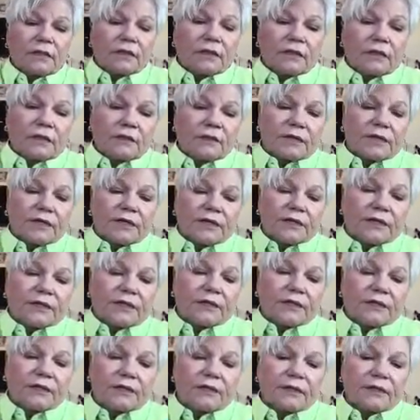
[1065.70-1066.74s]
Okay,
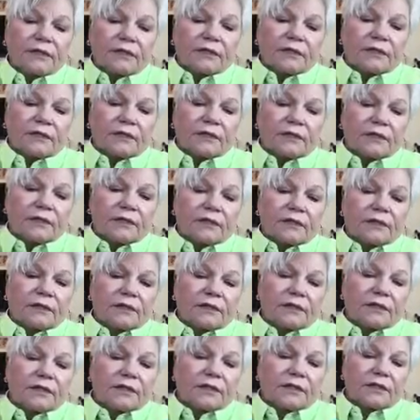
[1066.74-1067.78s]

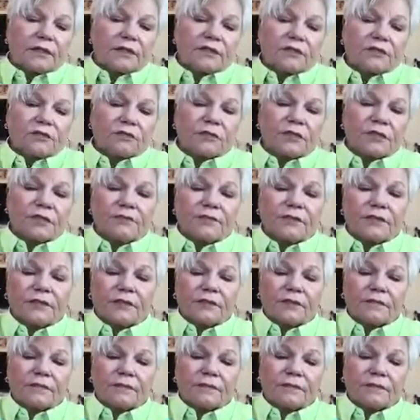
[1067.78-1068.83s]
see, this will give
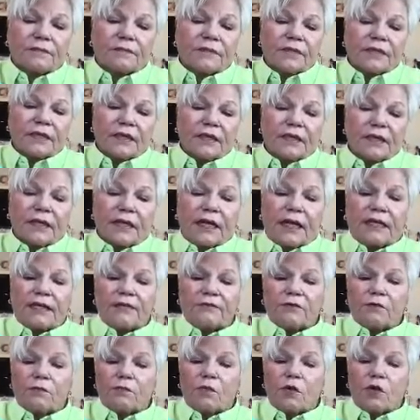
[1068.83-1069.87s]
it kind of
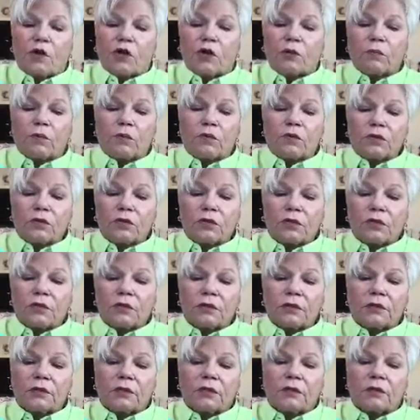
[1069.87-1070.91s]
a marble
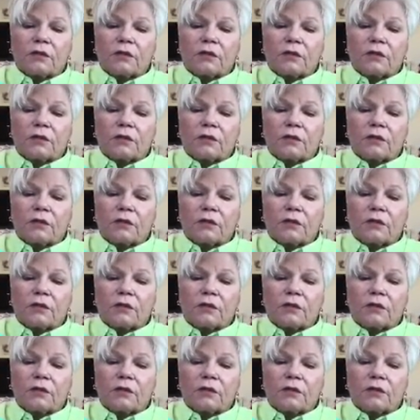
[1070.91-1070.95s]
look.